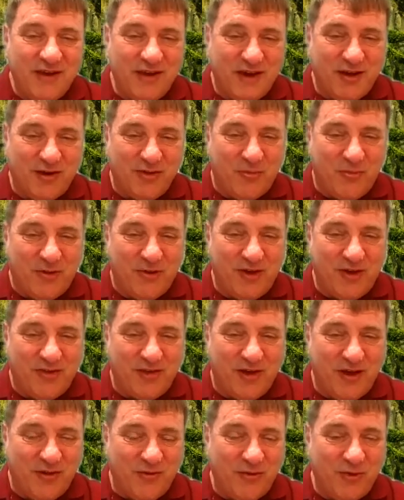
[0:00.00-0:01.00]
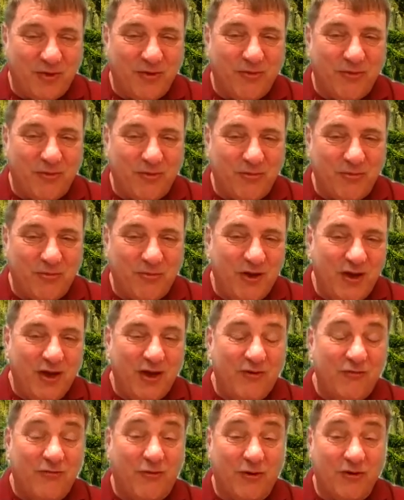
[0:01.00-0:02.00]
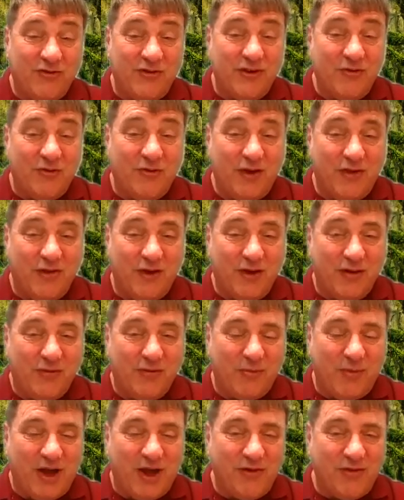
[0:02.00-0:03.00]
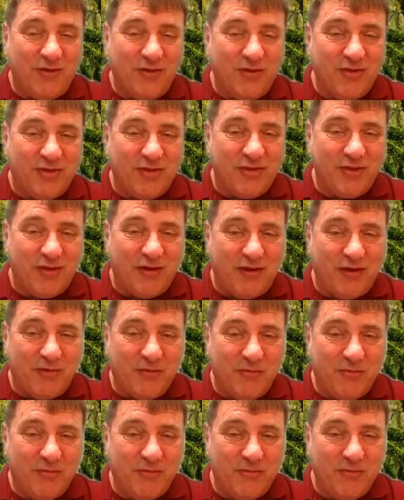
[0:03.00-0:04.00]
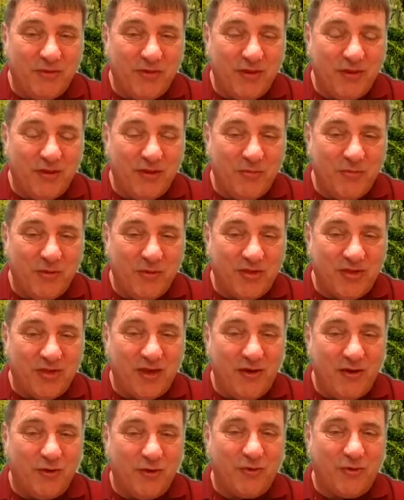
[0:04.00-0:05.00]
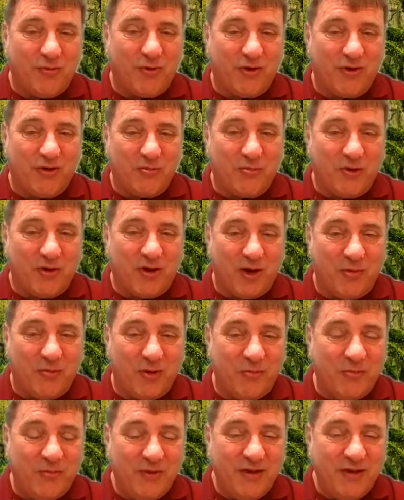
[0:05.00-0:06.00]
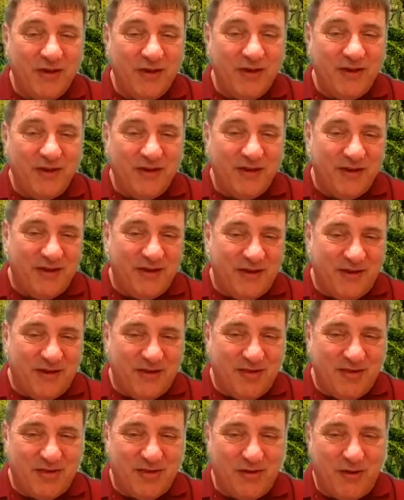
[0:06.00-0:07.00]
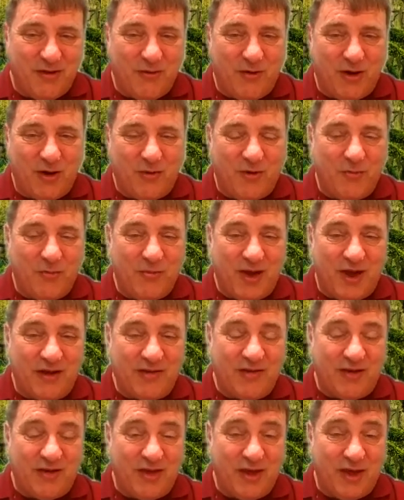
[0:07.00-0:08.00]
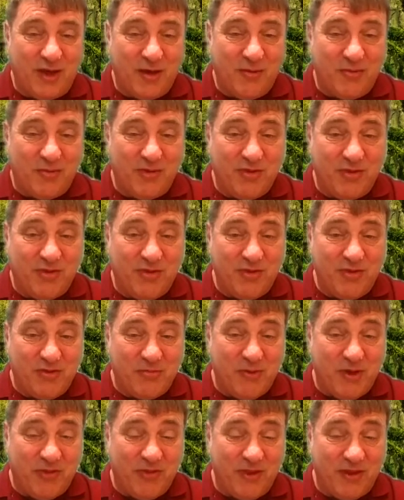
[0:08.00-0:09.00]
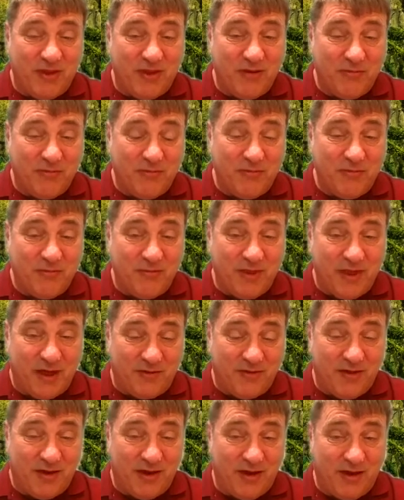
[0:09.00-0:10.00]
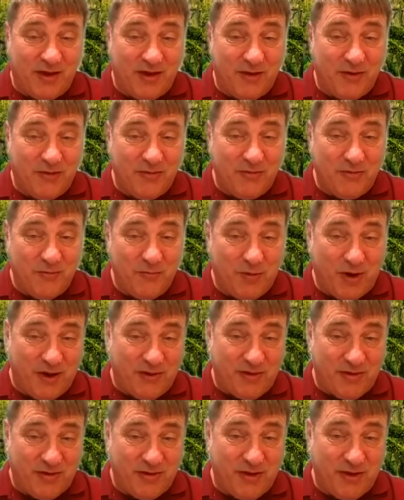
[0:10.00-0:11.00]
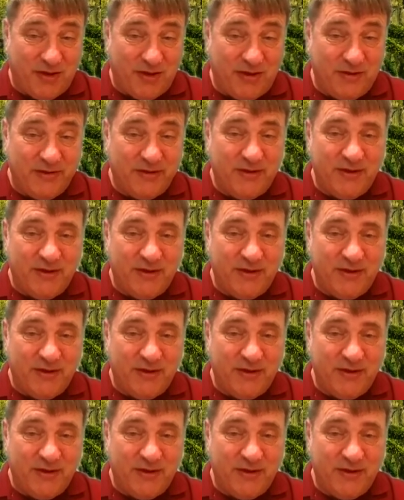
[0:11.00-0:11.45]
air the place out and cool. Fortunately, there in the mountains, the mosquitoes weren't a problem. So I went back to camp and spent that day resting,